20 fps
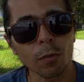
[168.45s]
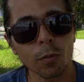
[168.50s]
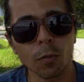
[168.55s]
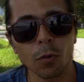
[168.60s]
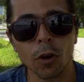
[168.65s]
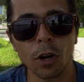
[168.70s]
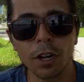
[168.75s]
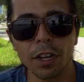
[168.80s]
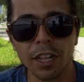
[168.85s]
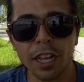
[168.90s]

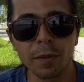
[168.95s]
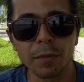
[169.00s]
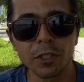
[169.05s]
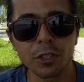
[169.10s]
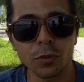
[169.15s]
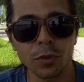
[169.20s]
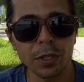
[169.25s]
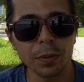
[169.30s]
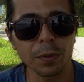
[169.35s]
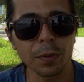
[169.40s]
rock climbing
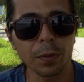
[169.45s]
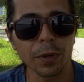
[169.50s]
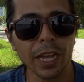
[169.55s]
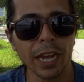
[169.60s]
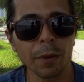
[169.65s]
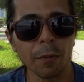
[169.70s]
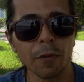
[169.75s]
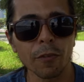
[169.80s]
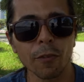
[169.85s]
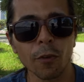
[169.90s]
trips that we
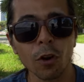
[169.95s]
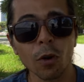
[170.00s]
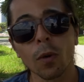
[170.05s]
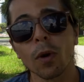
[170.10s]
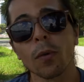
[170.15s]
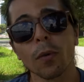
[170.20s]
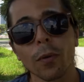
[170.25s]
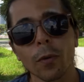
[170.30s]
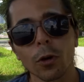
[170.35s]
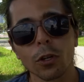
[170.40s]
had before,
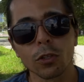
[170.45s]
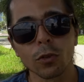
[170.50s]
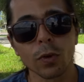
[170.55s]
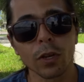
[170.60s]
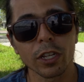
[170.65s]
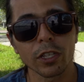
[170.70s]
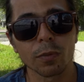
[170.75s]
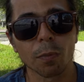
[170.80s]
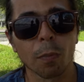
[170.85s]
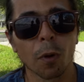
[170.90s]
what we were
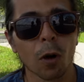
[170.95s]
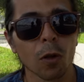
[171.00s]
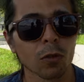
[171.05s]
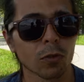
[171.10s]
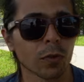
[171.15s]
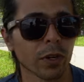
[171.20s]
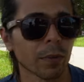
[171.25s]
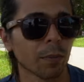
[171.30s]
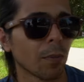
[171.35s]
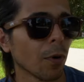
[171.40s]
doing is
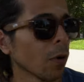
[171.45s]
bouldering.